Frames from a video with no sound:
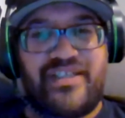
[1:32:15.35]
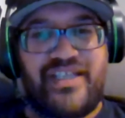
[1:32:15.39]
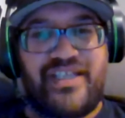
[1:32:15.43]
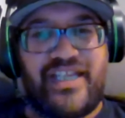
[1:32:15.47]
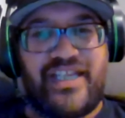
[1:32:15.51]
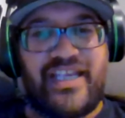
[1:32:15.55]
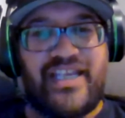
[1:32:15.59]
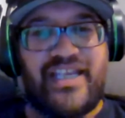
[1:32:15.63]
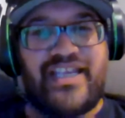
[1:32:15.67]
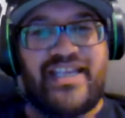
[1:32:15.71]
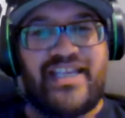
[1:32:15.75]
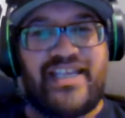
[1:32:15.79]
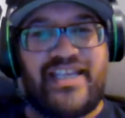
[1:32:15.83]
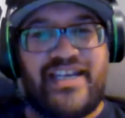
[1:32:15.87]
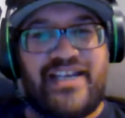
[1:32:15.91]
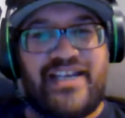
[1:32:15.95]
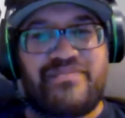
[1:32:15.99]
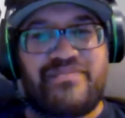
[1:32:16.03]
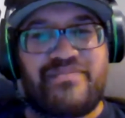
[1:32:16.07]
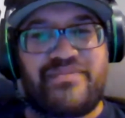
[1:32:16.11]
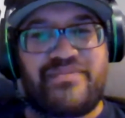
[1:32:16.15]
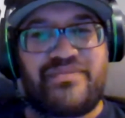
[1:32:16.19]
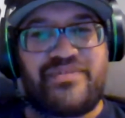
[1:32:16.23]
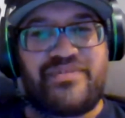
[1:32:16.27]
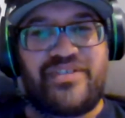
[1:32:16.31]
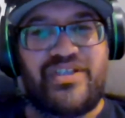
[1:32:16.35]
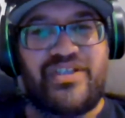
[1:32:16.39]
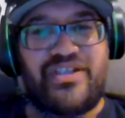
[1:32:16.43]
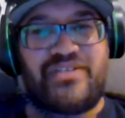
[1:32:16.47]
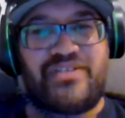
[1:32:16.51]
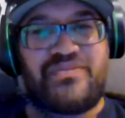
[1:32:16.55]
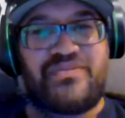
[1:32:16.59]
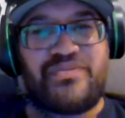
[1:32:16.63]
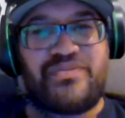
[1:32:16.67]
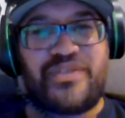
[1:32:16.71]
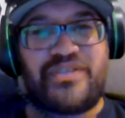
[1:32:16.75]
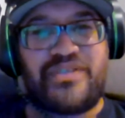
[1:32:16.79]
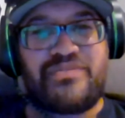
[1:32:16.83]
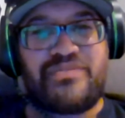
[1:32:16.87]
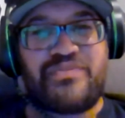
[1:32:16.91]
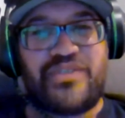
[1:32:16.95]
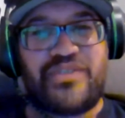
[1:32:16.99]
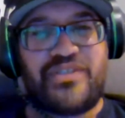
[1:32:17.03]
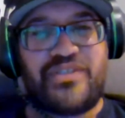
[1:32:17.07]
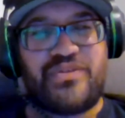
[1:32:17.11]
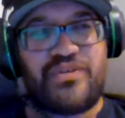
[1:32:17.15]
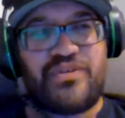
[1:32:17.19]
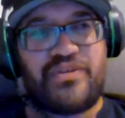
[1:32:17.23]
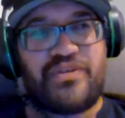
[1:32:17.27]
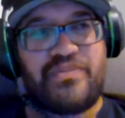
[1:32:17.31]
And you know, when
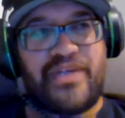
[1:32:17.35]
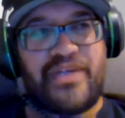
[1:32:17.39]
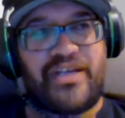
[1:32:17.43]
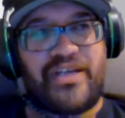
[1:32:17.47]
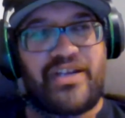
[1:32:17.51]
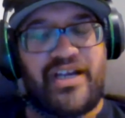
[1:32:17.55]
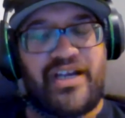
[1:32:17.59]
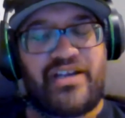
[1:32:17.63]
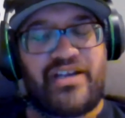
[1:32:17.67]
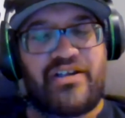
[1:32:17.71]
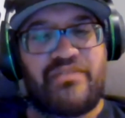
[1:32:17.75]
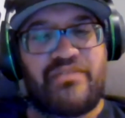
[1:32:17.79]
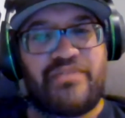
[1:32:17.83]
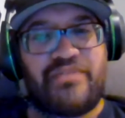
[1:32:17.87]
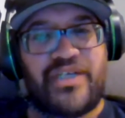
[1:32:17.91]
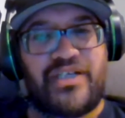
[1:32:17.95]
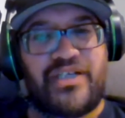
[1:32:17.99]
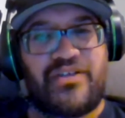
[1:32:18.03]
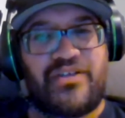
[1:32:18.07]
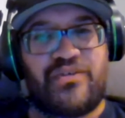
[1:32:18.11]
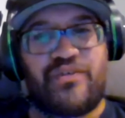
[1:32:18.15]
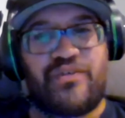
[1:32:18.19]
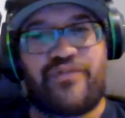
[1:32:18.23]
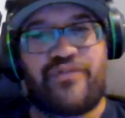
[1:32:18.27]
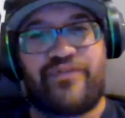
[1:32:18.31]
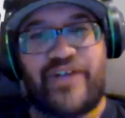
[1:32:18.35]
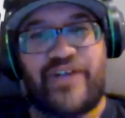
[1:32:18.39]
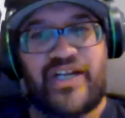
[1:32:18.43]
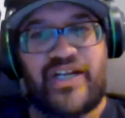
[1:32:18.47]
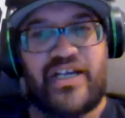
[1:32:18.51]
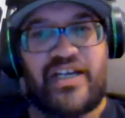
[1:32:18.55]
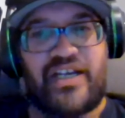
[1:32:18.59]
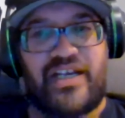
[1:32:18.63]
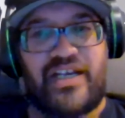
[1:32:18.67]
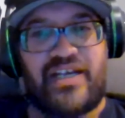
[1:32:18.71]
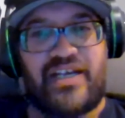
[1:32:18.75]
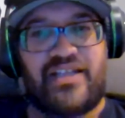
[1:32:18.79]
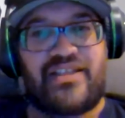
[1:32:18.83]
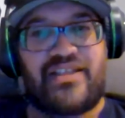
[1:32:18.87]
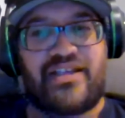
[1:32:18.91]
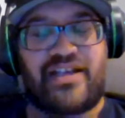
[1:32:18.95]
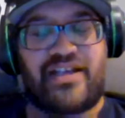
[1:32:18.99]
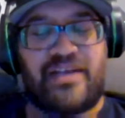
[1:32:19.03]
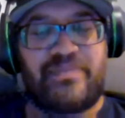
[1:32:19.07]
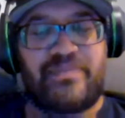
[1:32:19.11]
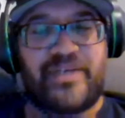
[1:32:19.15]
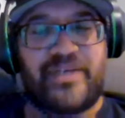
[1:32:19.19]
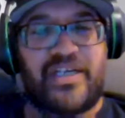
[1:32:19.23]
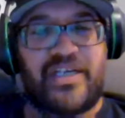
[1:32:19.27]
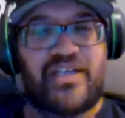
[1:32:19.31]
we talk about Rakaumanga or whangara, the
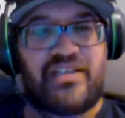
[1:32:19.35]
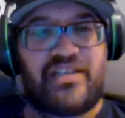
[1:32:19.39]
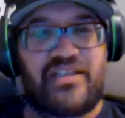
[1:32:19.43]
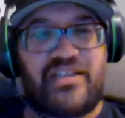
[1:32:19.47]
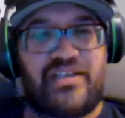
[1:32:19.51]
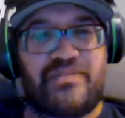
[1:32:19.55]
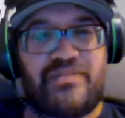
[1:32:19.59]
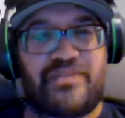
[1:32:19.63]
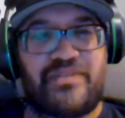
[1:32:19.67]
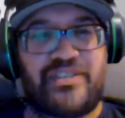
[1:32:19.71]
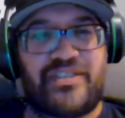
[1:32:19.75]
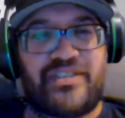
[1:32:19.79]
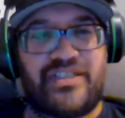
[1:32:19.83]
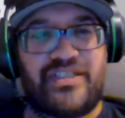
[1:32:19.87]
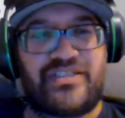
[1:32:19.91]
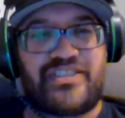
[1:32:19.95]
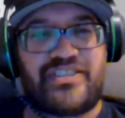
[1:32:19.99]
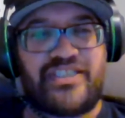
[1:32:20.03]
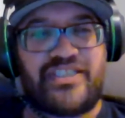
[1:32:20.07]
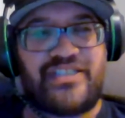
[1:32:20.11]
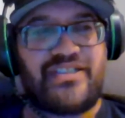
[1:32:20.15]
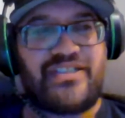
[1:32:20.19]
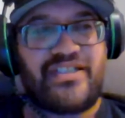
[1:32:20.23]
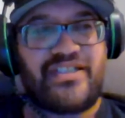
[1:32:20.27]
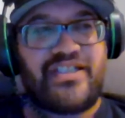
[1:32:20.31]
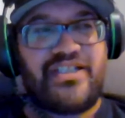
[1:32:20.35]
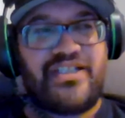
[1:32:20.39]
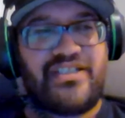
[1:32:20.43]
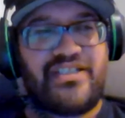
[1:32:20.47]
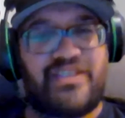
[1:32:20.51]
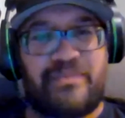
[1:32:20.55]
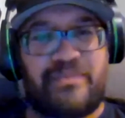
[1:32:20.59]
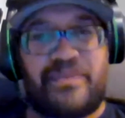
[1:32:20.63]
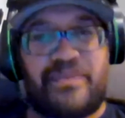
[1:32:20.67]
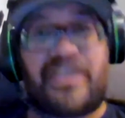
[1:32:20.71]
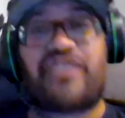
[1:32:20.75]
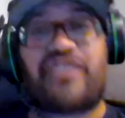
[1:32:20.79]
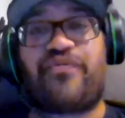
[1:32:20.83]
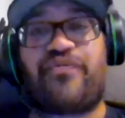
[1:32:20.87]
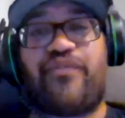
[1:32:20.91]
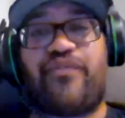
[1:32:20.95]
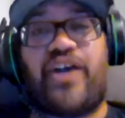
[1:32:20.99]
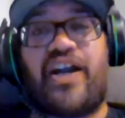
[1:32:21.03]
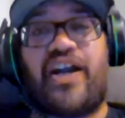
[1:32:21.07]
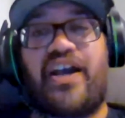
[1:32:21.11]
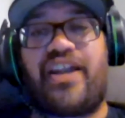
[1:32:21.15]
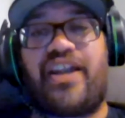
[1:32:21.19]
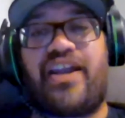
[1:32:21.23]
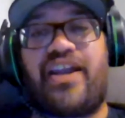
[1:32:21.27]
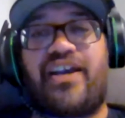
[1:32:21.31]
kapahaka, then I'd say the best
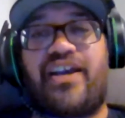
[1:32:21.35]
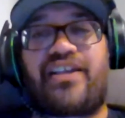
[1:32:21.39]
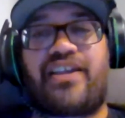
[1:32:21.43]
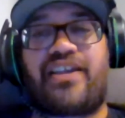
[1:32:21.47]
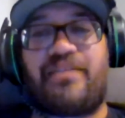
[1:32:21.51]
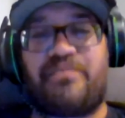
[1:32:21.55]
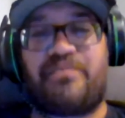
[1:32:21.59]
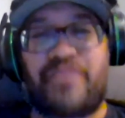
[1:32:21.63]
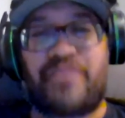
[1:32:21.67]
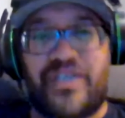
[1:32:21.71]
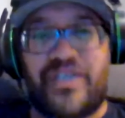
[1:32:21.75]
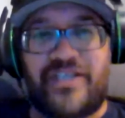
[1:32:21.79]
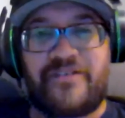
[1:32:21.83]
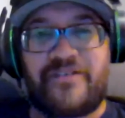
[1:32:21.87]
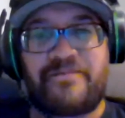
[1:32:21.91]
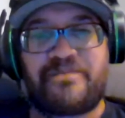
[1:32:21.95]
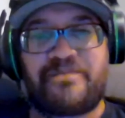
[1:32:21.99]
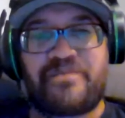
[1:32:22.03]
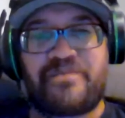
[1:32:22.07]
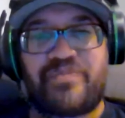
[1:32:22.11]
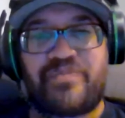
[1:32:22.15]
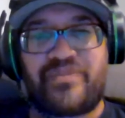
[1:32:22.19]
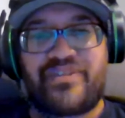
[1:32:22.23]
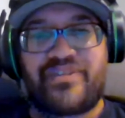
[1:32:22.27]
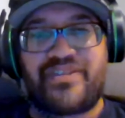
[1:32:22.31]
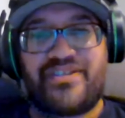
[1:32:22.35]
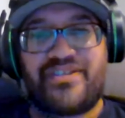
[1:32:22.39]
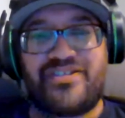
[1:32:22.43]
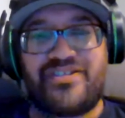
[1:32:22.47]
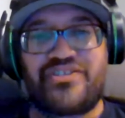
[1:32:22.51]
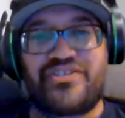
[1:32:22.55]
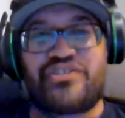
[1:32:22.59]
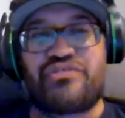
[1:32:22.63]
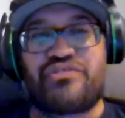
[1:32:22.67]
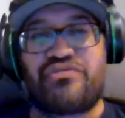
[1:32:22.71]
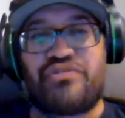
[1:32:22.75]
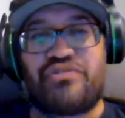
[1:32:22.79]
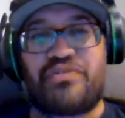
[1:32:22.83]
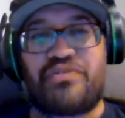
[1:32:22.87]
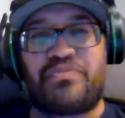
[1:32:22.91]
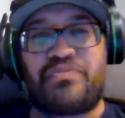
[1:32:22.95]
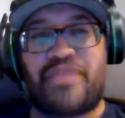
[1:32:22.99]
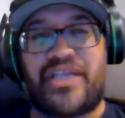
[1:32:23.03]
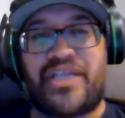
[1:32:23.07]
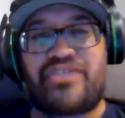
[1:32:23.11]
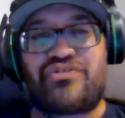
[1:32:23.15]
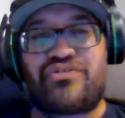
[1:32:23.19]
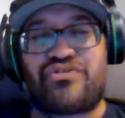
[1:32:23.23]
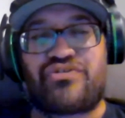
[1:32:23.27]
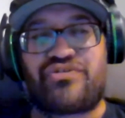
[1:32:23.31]
whangara can be is to
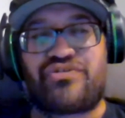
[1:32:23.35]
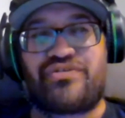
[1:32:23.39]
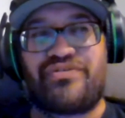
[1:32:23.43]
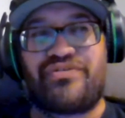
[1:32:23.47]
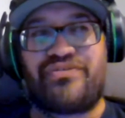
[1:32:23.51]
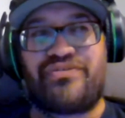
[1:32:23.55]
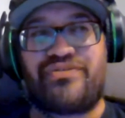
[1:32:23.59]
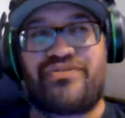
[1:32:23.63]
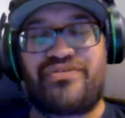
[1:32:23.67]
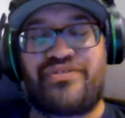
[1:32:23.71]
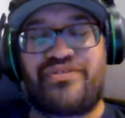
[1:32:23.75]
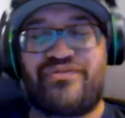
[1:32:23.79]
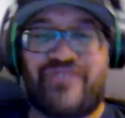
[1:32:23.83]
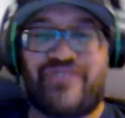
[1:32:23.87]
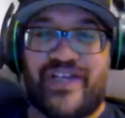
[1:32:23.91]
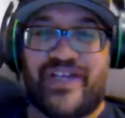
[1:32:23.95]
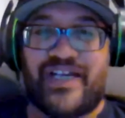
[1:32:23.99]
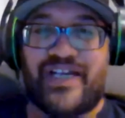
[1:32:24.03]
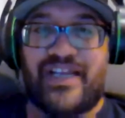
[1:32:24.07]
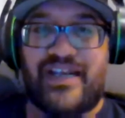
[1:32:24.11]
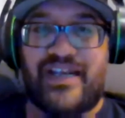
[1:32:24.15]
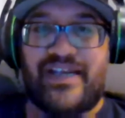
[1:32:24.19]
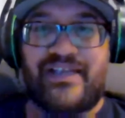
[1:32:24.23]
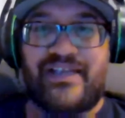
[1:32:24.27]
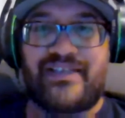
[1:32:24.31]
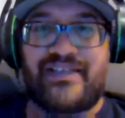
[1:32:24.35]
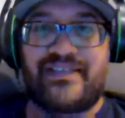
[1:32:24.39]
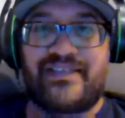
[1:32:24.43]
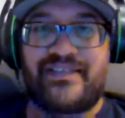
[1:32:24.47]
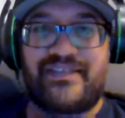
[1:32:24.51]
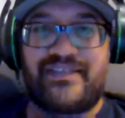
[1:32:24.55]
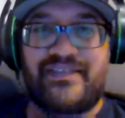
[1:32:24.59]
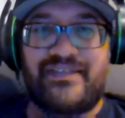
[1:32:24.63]
remain true to whangara.